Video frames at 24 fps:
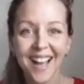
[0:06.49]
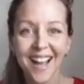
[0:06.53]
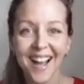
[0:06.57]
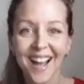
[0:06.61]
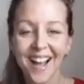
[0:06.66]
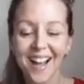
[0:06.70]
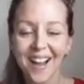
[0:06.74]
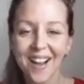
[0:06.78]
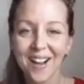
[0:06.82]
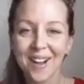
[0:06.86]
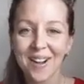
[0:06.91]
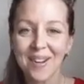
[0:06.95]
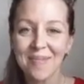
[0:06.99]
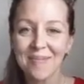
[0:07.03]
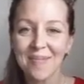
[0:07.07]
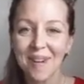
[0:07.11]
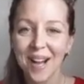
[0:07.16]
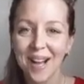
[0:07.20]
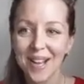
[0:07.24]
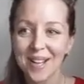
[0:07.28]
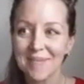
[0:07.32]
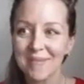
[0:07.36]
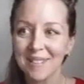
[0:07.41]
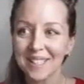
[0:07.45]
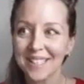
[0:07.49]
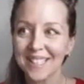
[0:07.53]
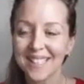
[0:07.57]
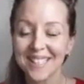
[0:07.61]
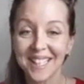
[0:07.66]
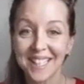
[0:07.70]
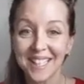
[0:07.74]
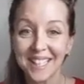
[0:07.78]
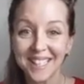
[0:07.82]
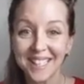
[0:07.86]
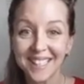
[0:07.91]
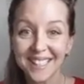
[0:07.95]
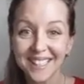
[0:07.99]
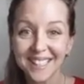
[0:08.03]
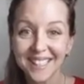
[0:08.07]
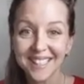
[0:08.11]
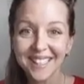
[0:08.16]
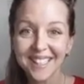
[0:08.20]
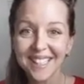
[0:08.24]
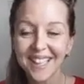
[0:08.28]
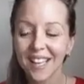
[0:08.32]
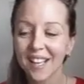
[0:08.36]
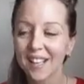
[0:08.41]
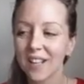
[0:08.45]
I'm excited
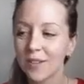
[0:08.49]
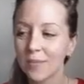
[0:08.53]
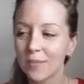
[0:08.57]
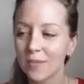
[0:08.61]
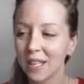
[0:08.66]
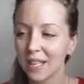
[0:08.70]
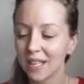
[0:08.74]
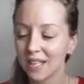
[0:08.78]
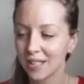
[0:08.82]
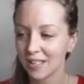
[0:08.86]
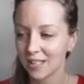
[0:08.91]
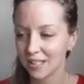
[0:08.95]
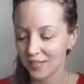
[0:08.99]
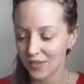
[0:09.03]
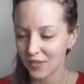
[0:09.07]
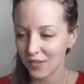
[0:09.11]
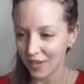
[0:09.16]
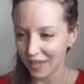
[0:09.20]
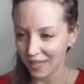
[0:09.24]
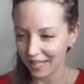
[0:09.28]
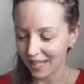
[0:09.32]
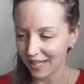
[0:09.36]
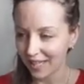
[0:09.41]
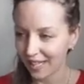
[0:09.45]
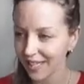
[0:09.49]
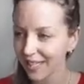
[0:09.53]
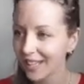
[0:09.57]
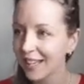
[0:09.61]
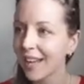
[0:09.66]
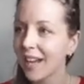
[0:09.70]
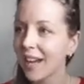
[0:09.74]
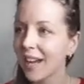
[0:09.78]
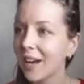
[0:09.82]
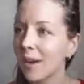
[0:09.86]
that it is Friday,